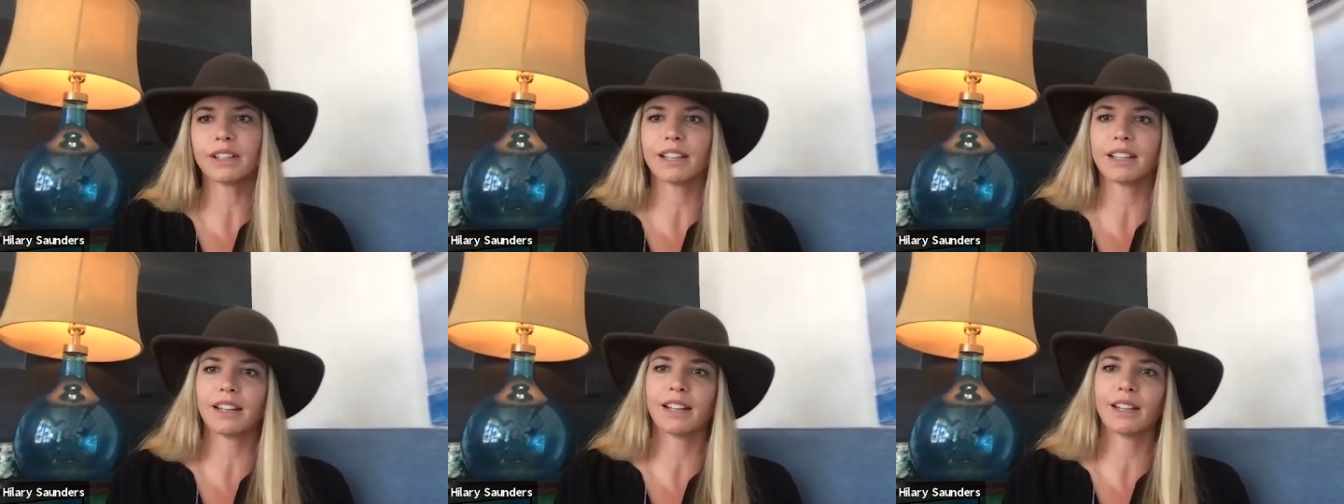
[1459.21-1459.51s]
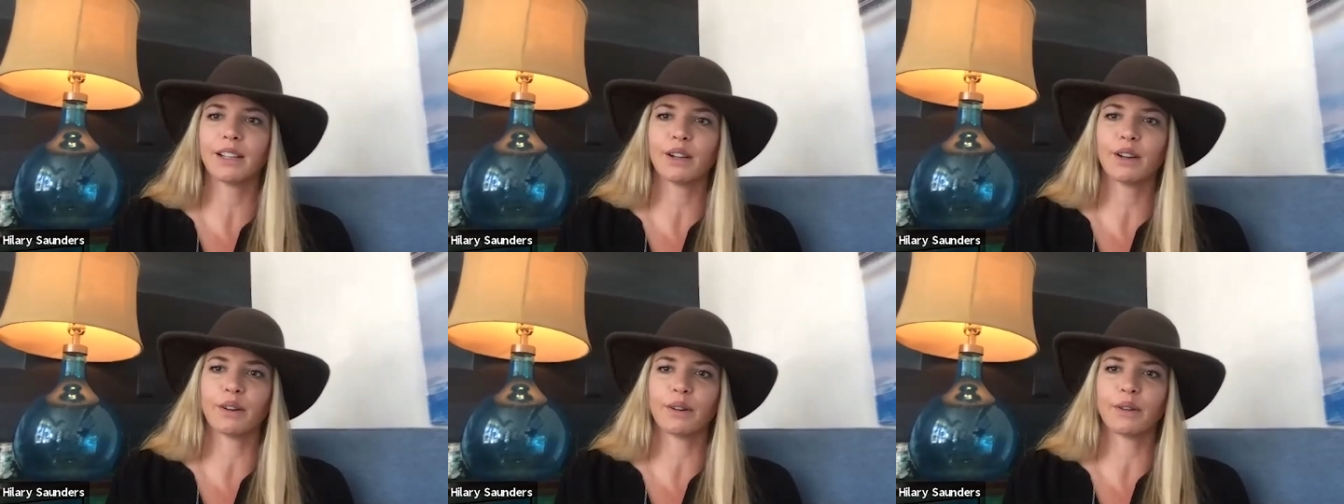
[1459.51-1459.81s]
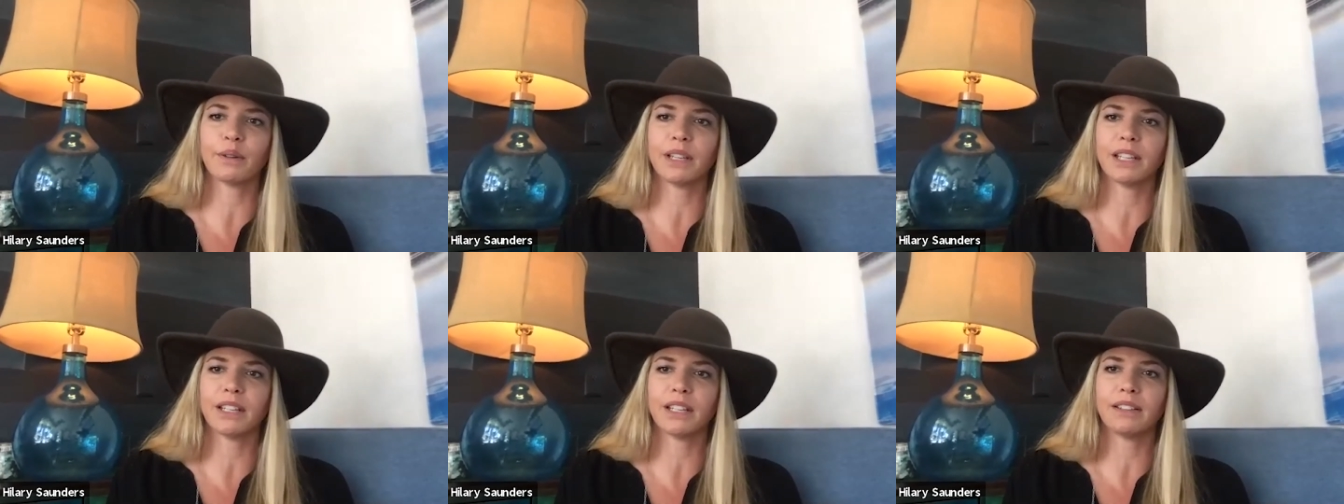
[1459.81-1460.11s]
Can I
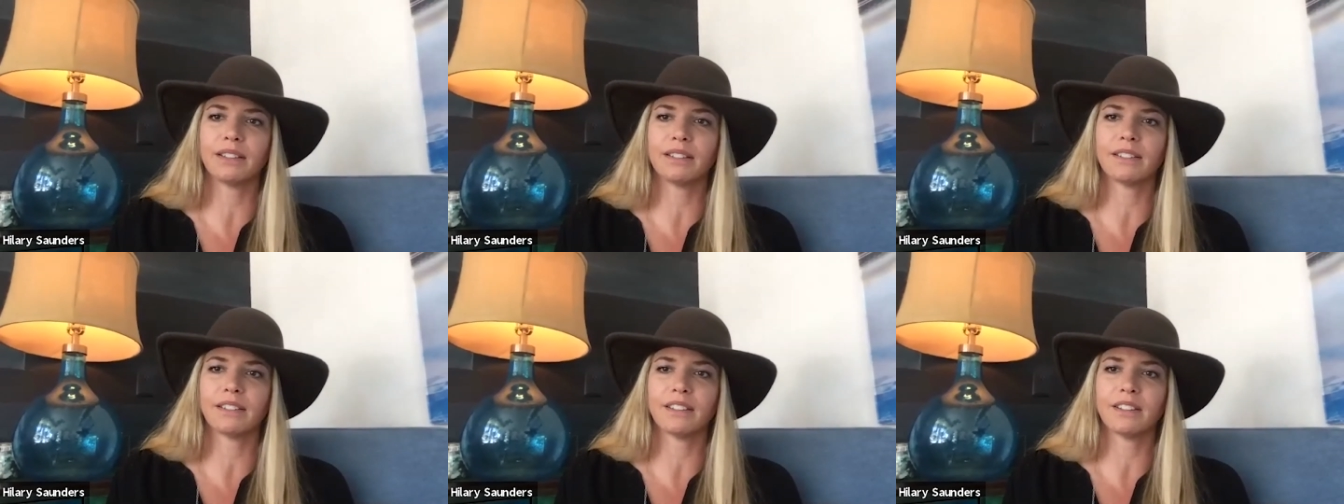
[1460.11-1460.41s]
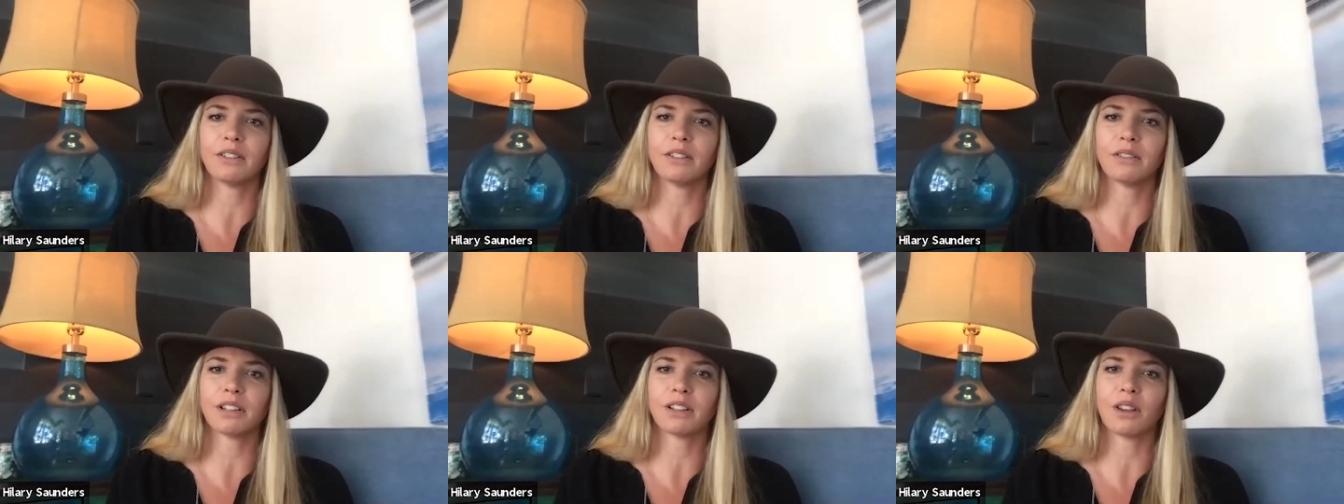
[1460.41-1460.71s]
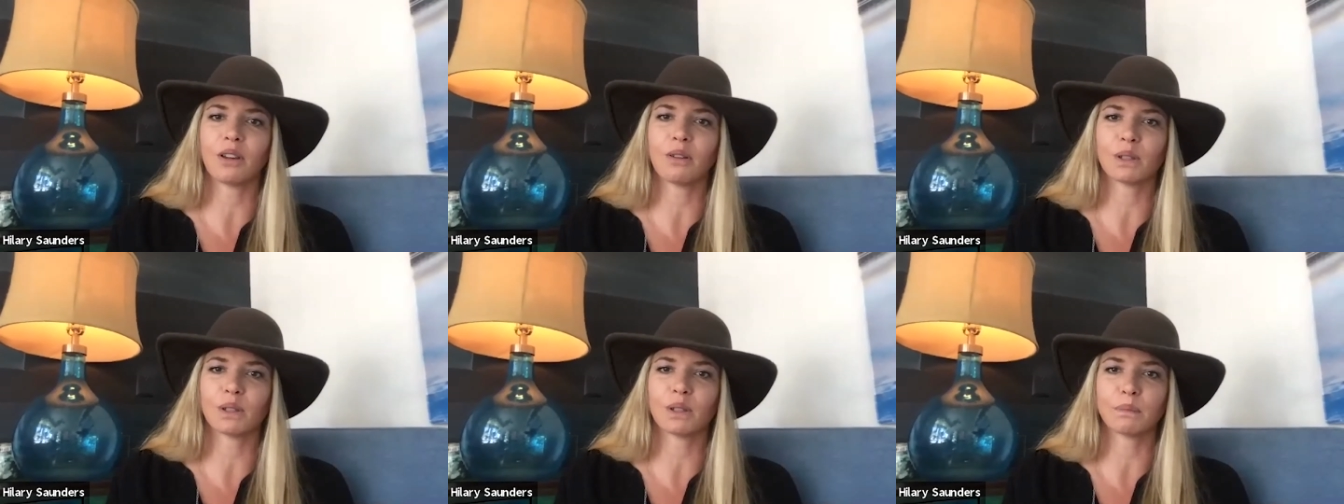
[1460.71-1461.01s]
go in, at a
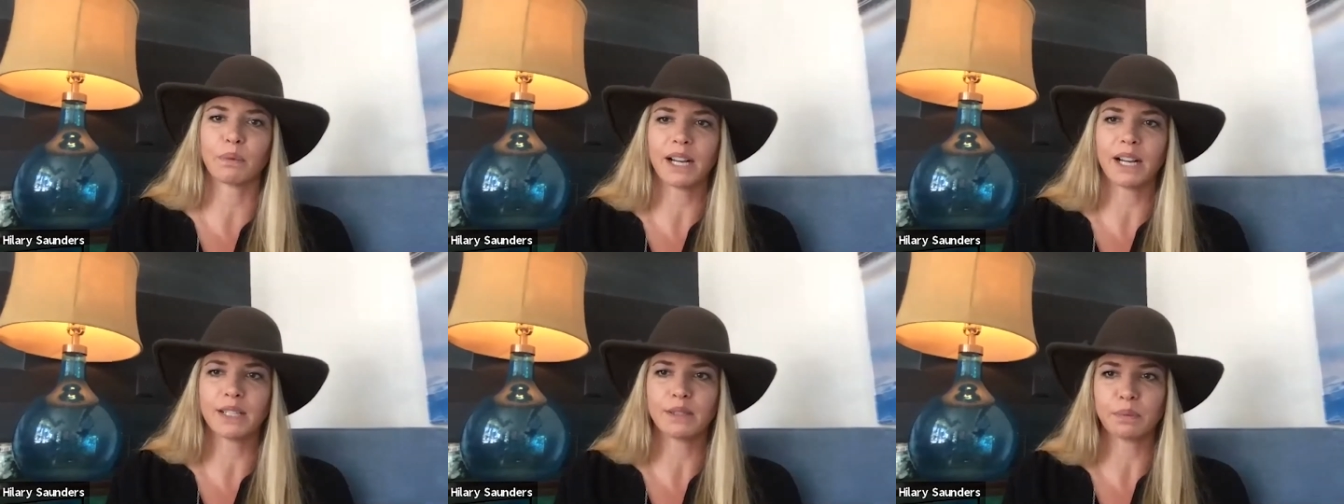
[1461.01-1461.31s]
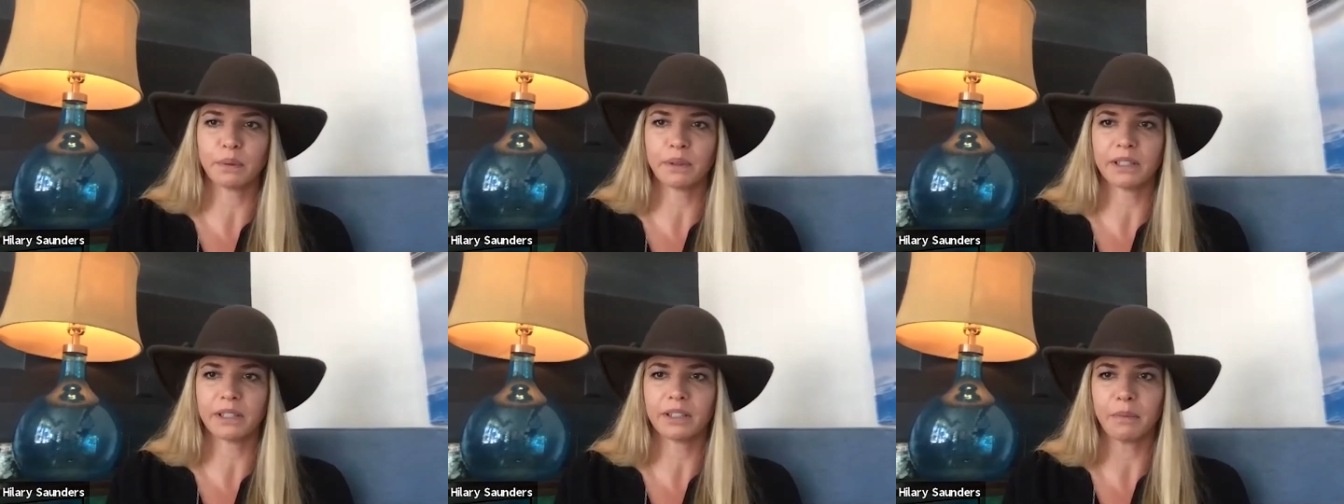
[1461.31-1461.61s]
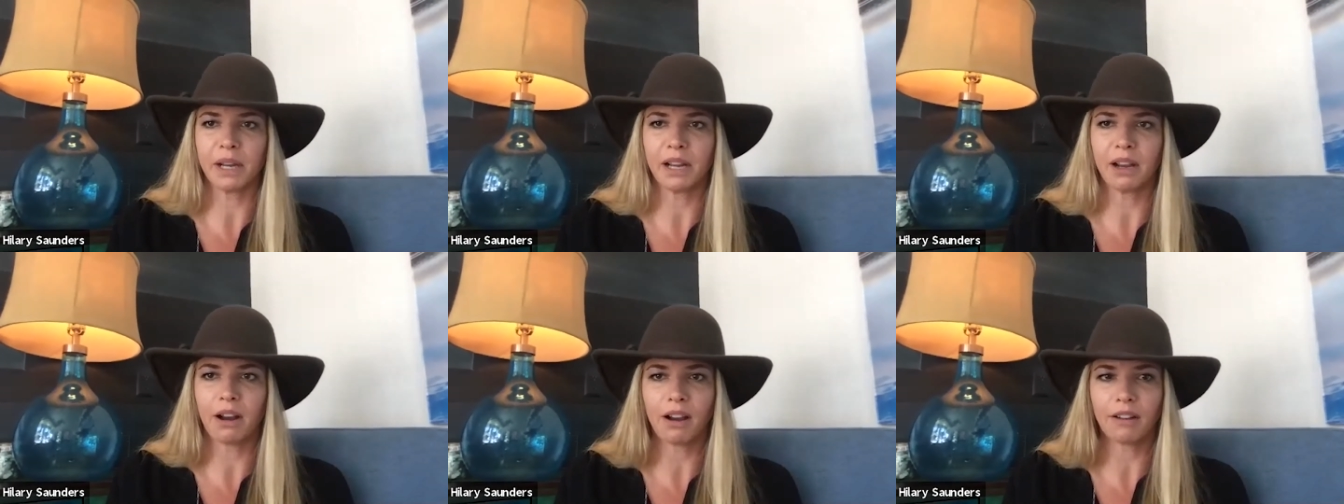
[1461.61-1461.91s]
lower price point
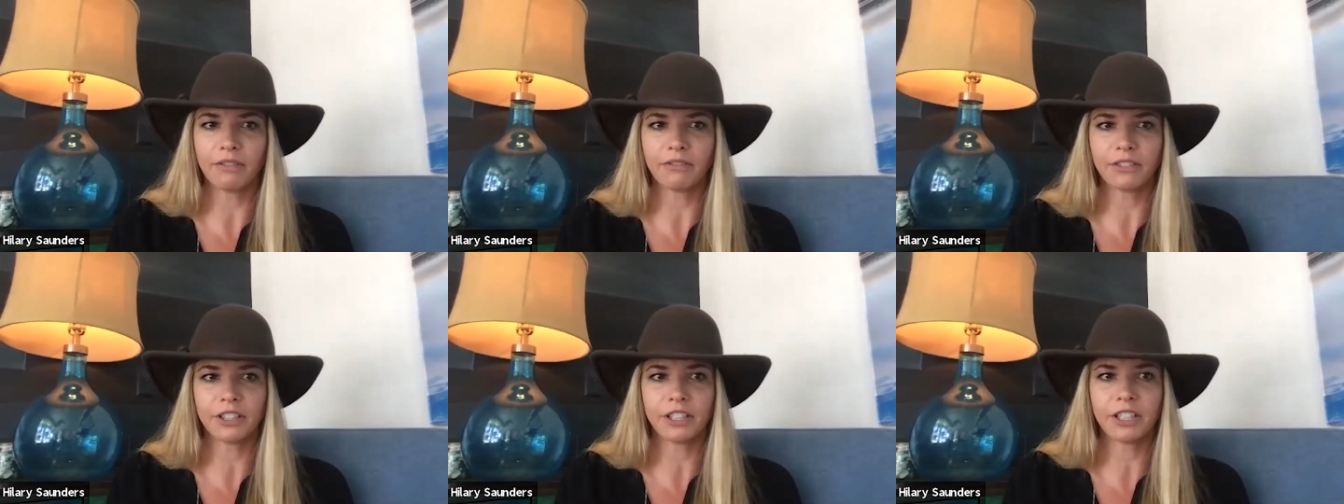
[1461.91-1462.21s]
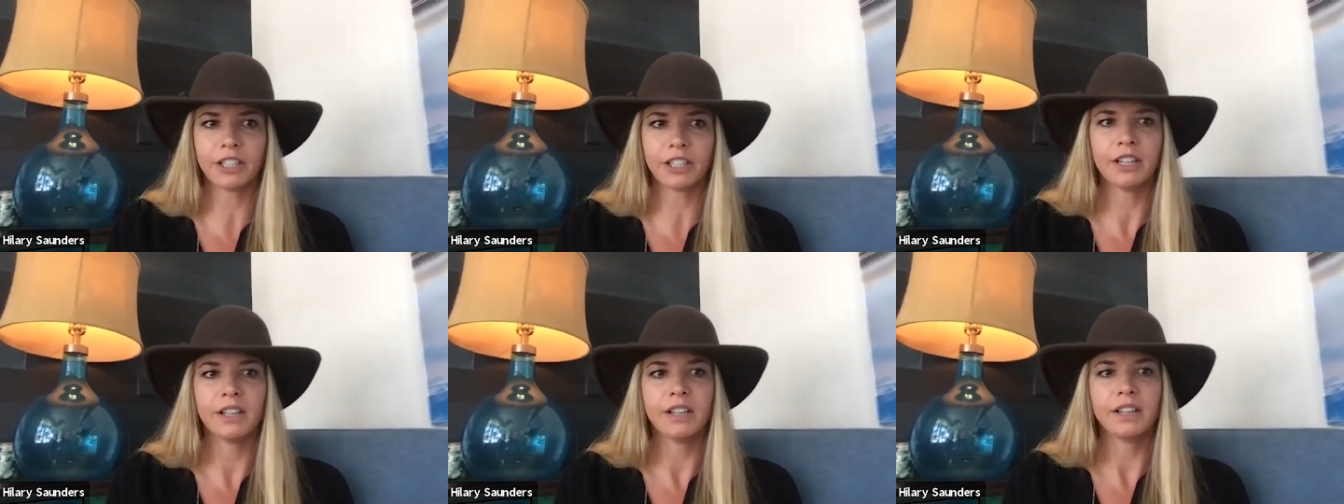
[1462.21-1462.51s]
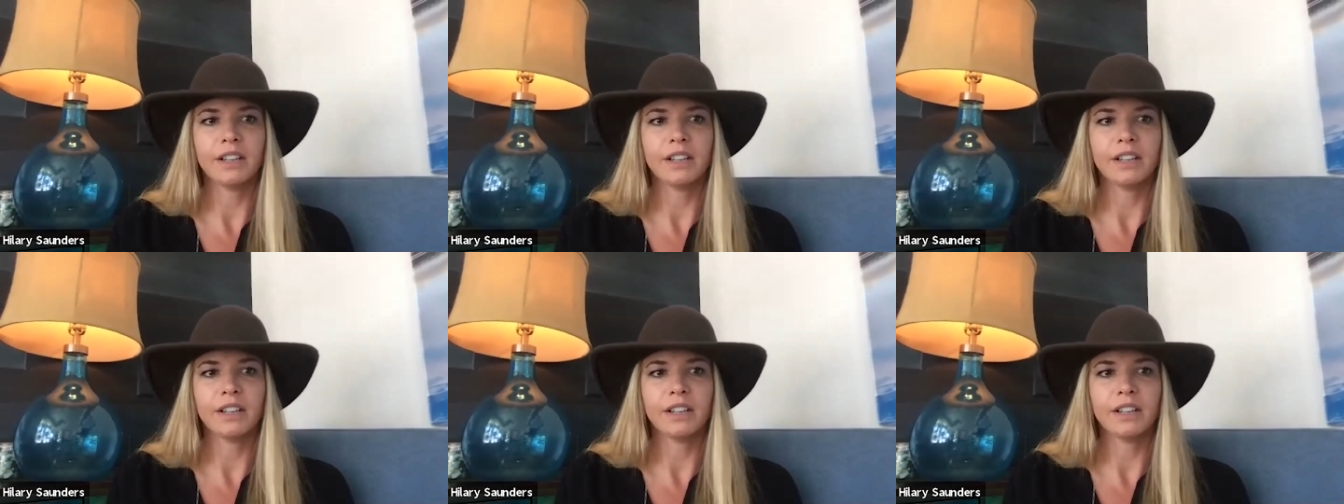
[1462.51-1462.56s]
on my offer?